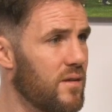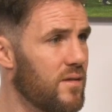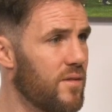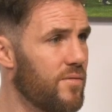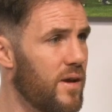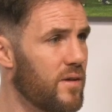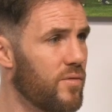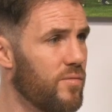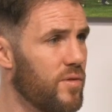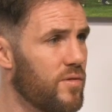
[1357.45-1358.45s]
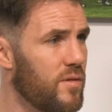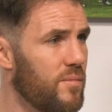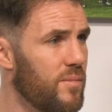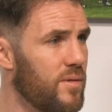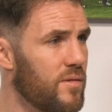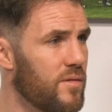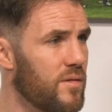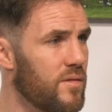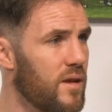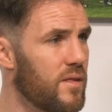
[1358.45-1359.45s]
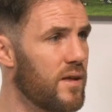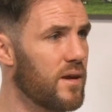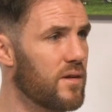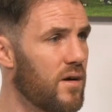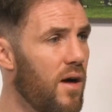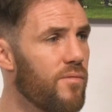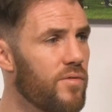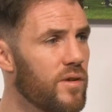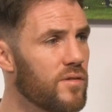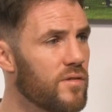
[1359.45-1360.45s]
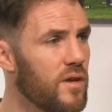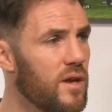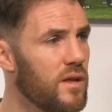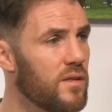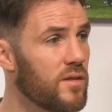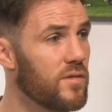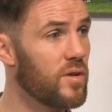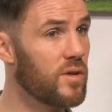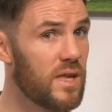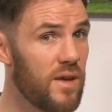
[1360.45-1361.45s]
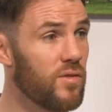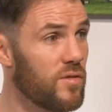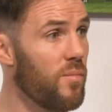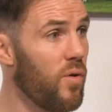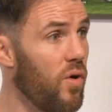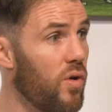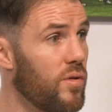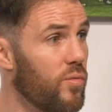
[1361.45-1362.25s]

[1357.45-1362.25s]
is that a factor for Munster that maybe there's there's not that confidence that it's like give us the ball,